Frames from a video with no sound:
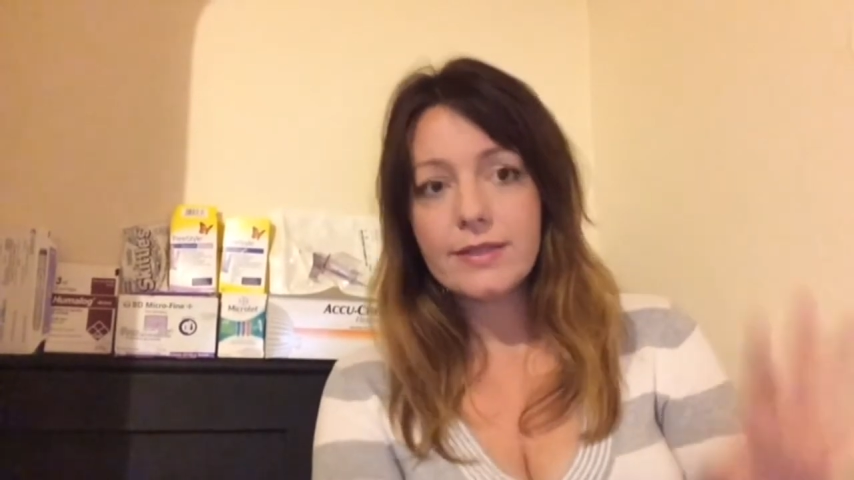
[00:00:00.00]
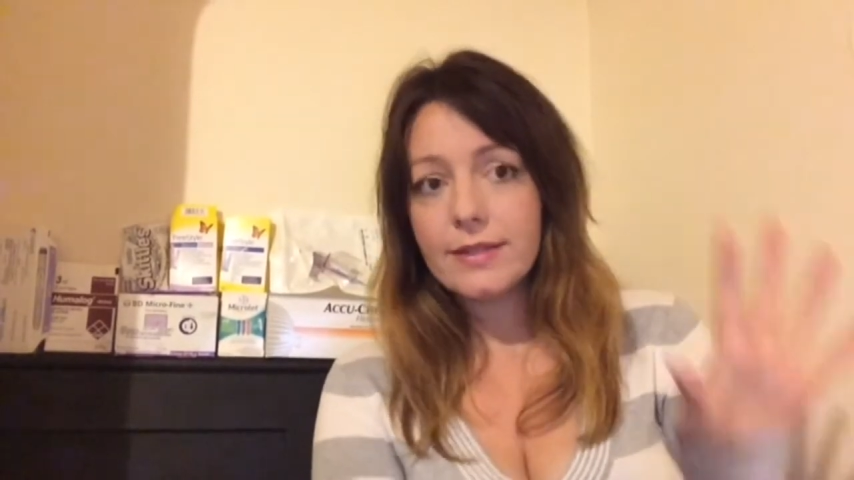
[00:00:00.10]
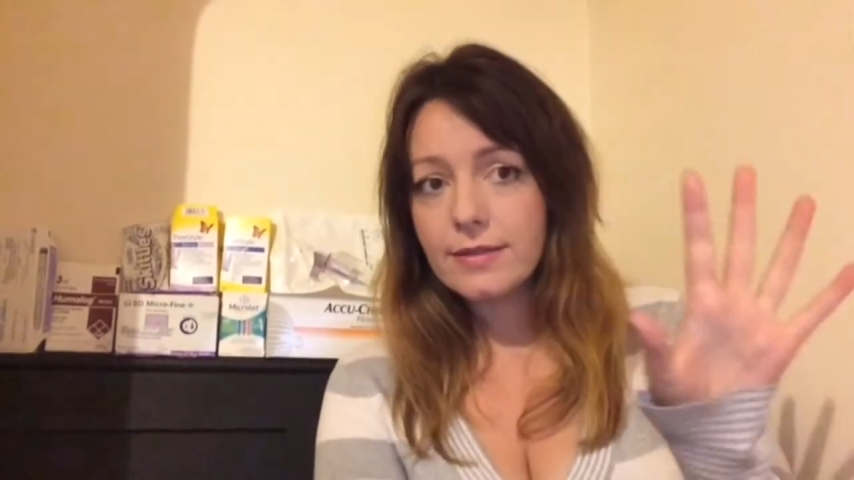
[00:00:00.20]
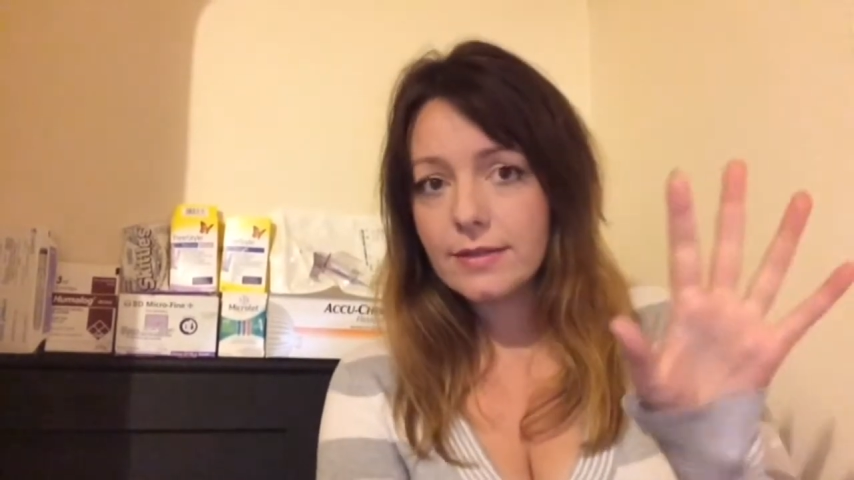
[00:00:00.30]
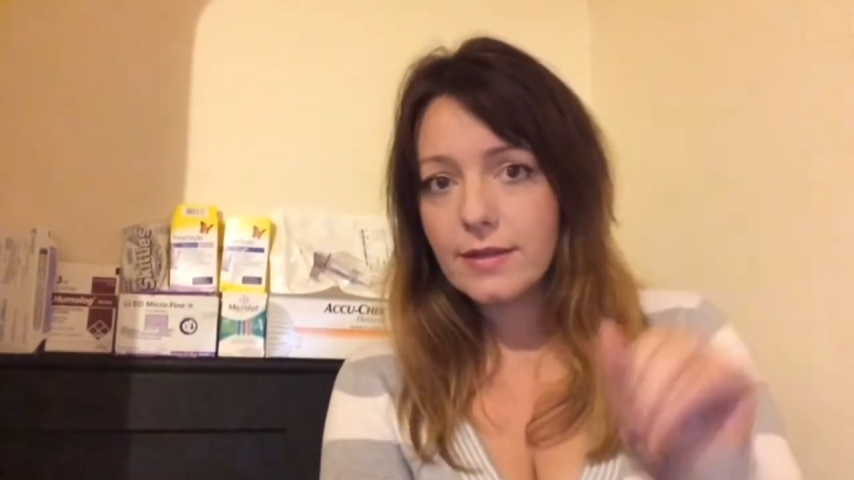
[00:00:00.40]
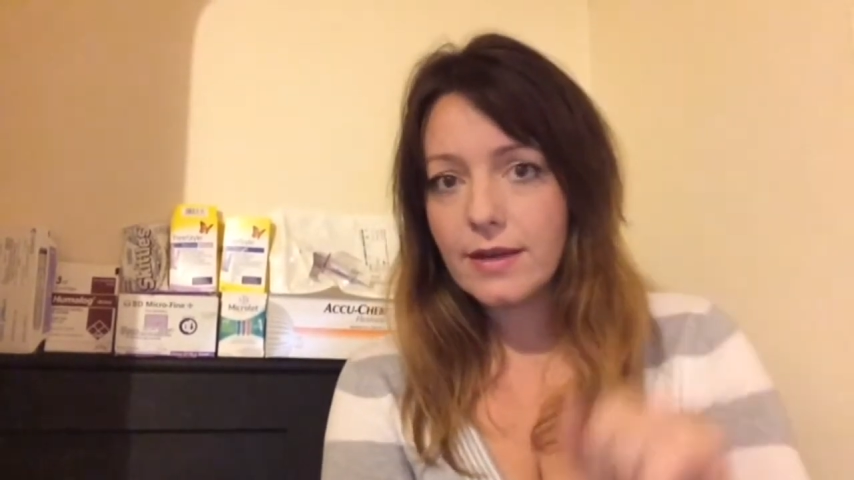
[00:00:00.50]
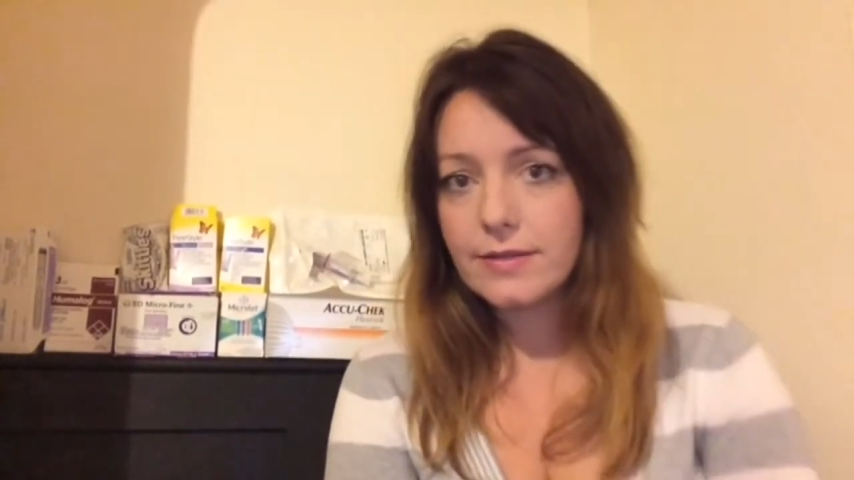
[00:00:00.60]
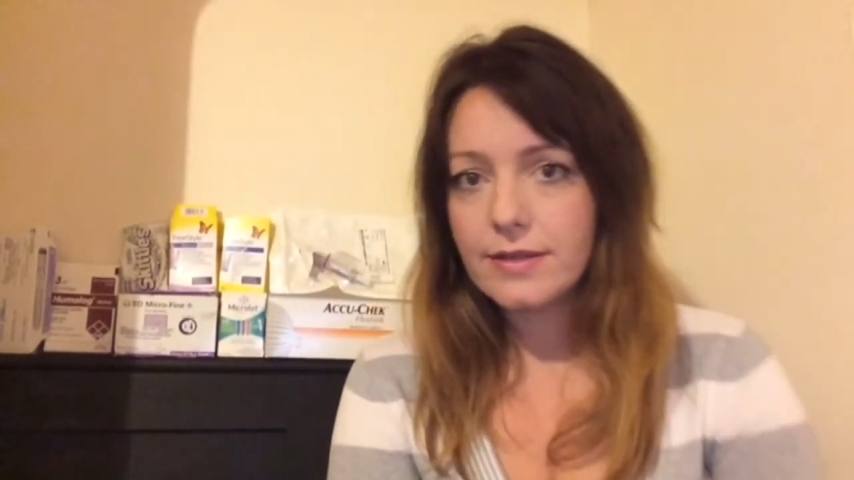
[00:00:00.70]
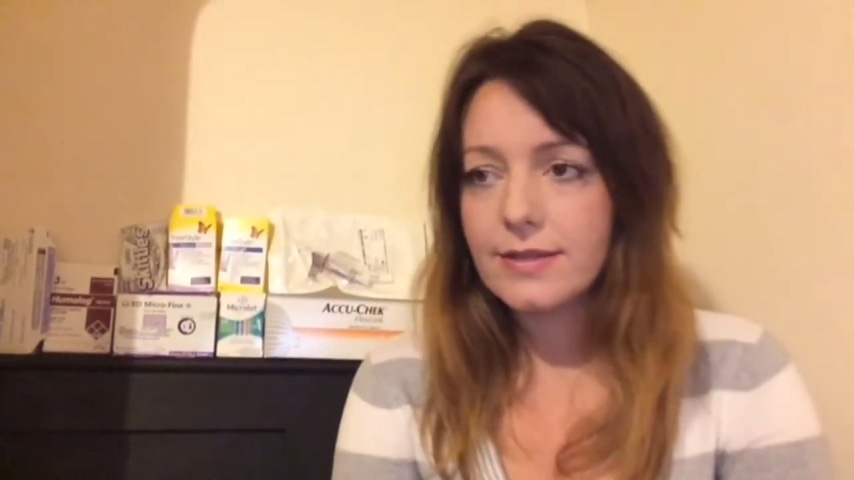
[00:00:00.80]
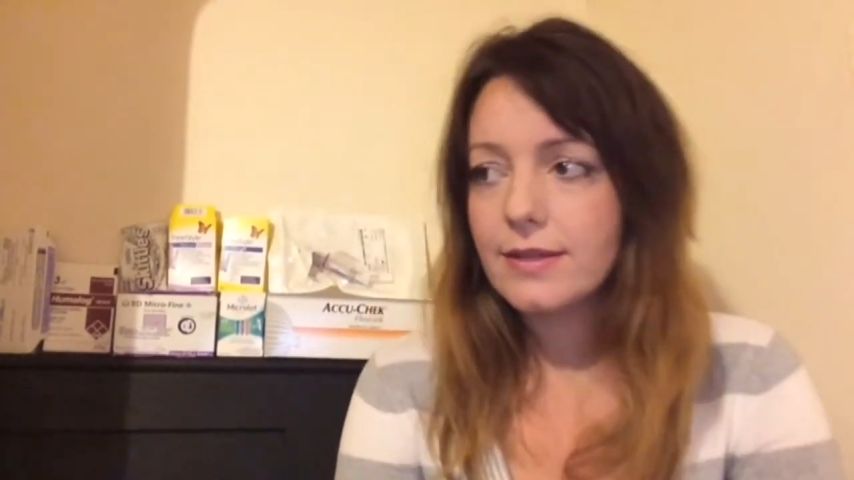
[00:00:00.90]
said to the
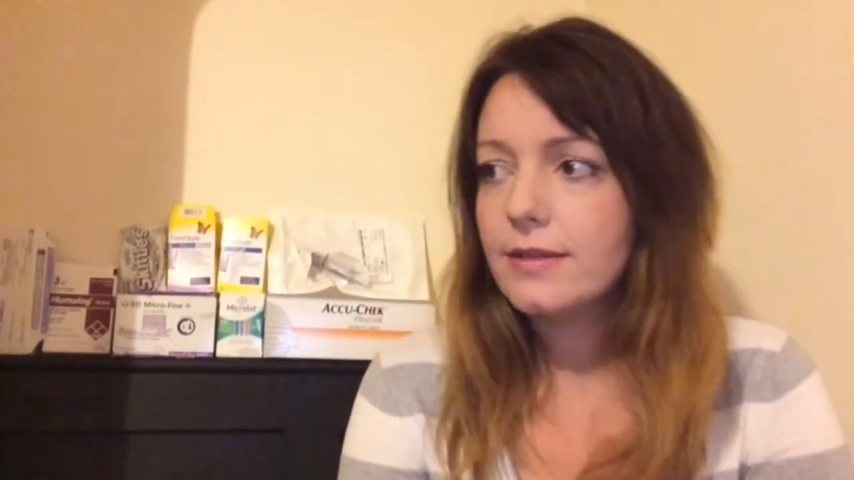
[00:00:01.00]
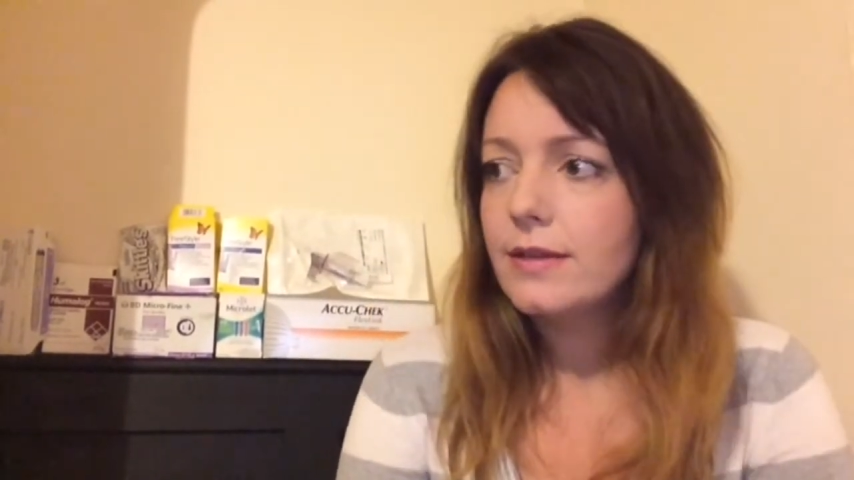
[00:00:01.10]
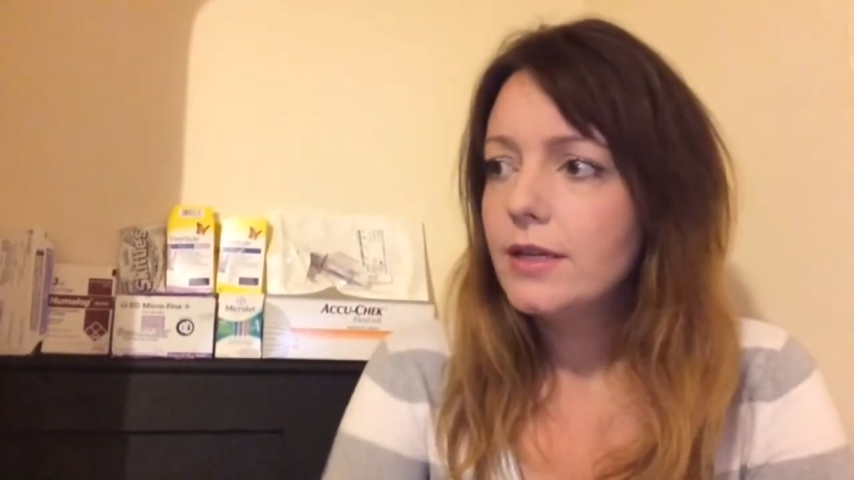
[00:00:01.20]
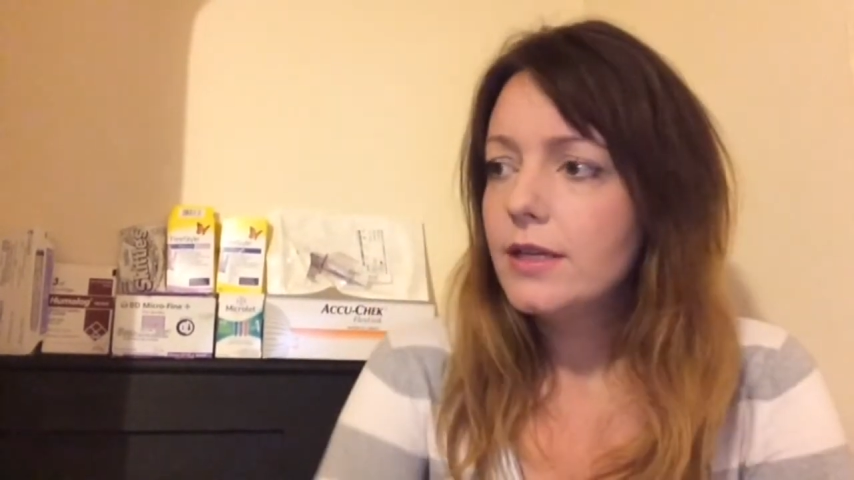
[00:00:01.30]
nurse, I said,